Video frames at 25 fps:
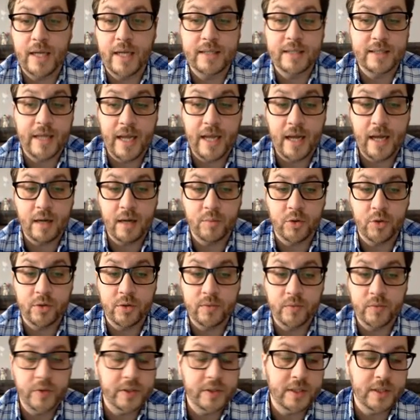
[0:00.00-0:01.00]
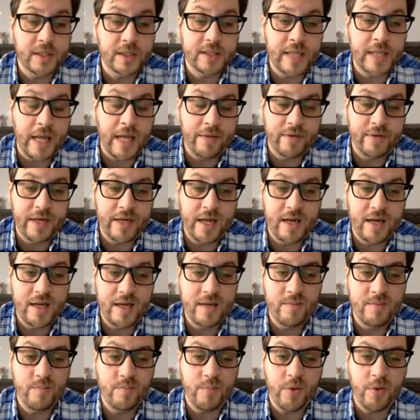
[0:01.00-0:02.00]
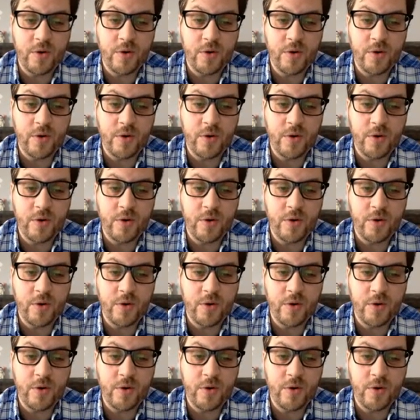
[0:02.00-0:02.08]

as an animal, it doesn't have any